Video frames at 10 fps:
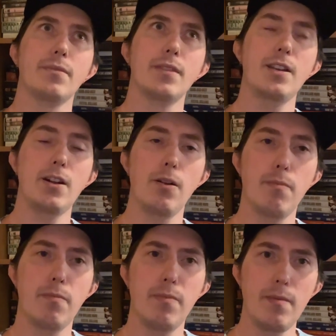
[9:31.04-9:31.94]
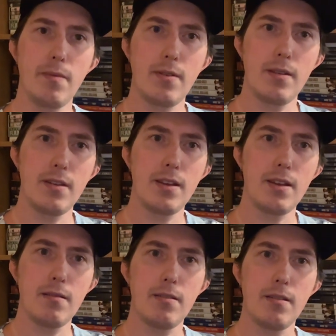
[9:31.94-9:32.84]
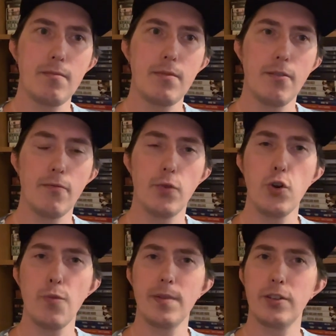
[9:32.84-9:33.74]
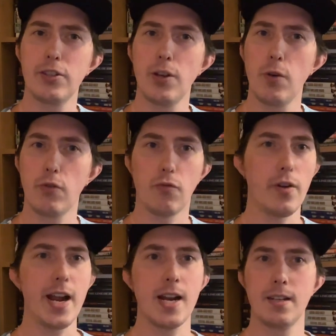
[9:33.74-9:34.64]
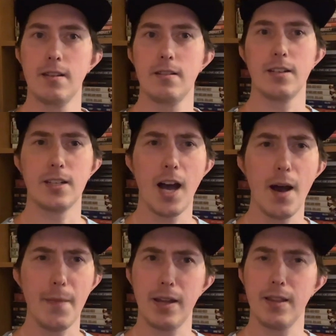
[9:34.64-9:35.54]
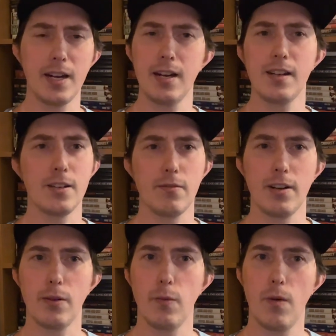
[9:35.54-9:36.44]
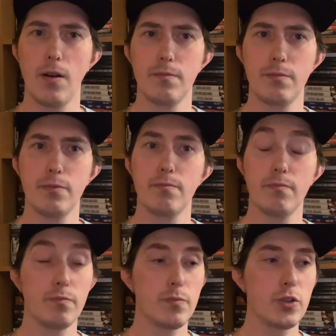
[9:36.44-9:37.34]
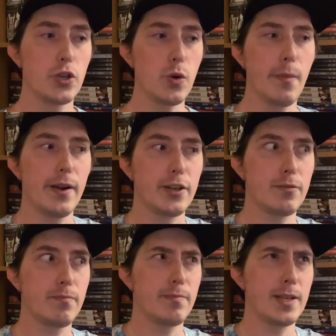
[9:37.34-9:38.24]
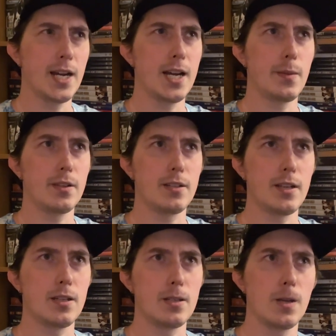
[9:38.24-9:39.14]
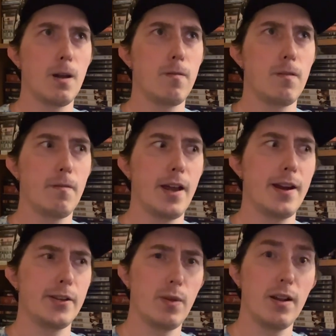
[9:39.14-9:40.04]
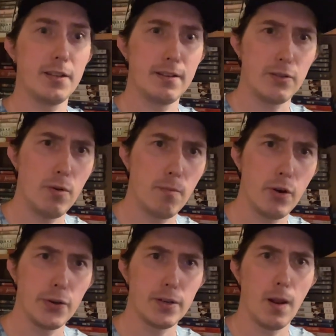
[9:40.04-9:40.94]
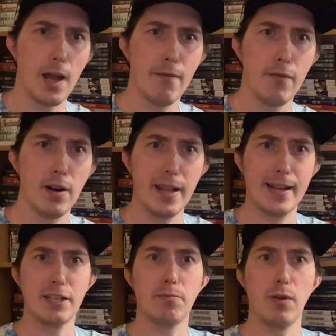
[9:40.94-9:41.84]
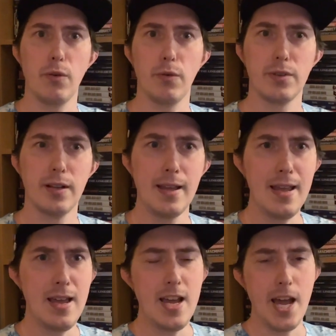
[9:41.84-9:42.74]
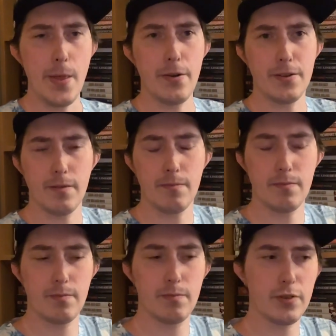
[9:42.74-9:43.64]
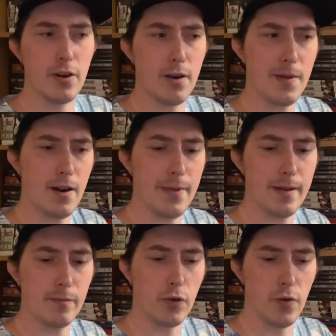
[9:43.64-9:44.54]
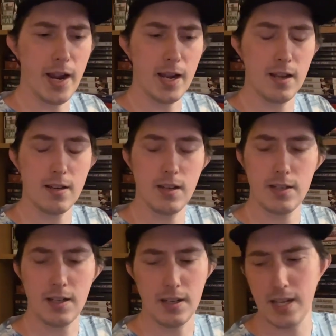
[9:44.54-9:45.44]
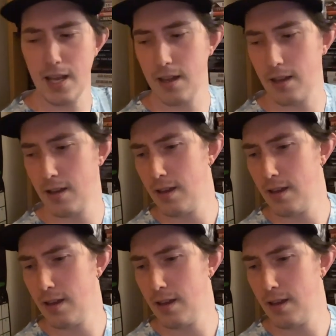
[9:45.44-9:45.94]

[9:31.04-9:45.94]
you know, he, The Room is so great to Tommy that he doesn't really want too much behind-the-scenes stuff of that, as well as his own personal life really exposed. And there's a certain amount that Greg does to dig